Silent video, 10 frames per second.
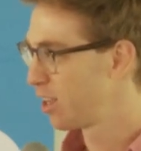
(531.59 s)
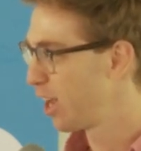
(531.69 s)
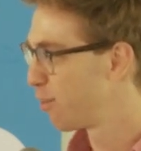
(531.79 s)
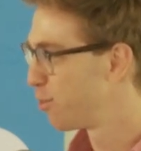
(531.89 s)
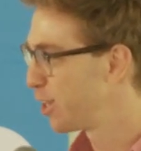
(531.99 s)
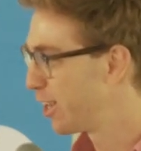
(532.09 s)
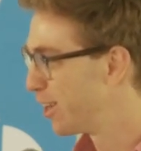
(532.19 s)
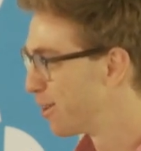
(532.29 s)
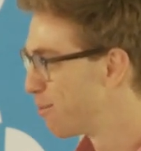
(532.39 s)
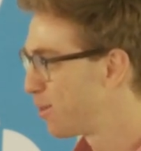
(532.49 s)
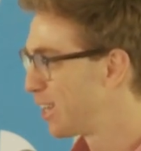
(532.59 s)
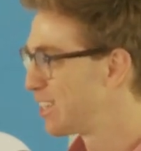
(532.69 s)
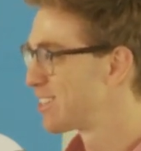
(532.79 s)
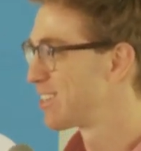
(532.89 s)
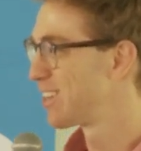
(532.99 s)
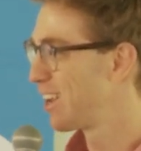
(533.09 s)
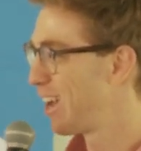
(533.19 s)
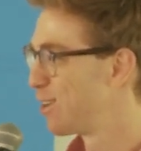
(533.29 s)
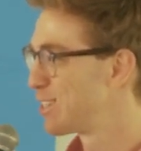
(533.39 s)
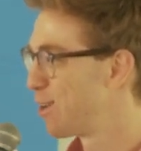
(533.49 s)
carefully place?
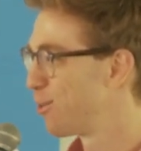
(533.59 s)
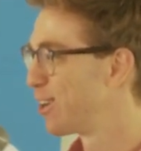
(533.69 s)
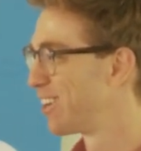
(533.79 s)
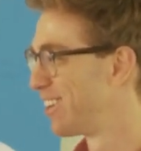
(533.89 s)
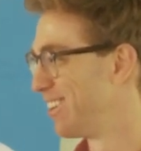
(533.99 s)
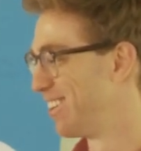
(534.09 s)
How does that work?